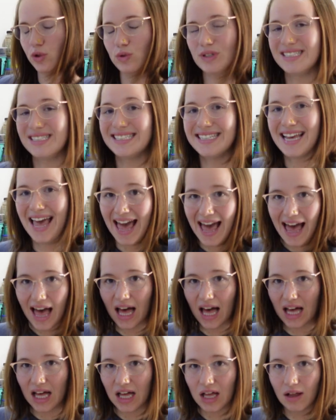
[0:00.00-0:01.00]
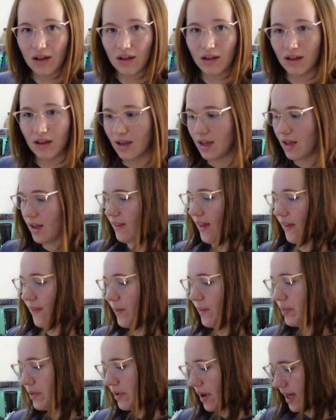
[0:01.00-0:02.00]
can tell that
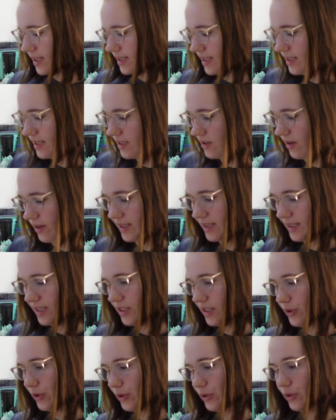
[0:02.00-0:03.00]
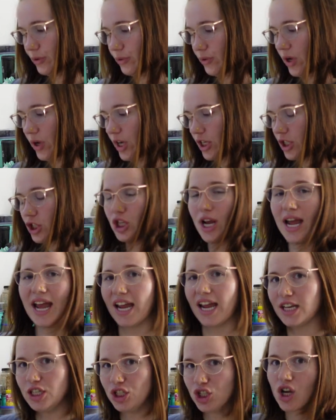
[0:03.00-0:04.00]
the paratha starts to
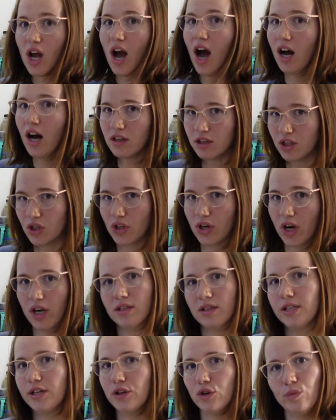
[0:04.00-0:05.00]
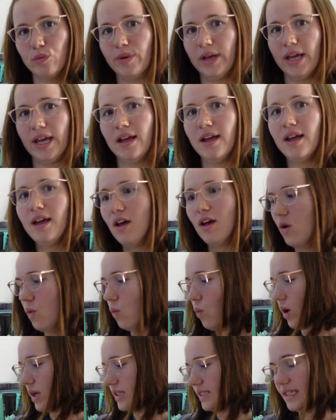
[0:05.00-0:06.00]
change color a little bit
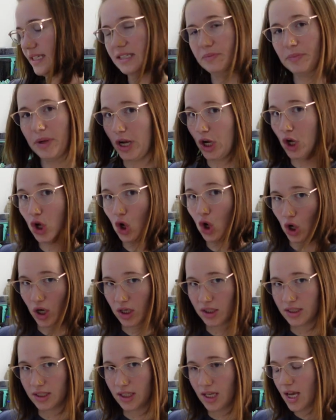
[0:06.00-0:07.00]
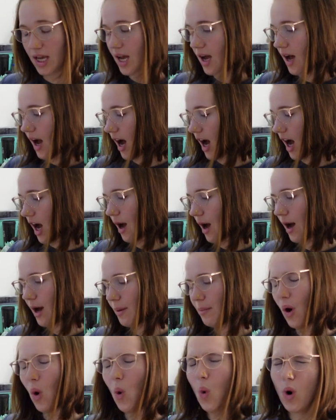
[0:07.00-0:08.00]
once it's been cooked.
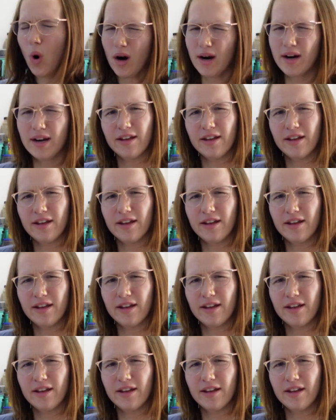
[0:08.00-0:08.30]
Or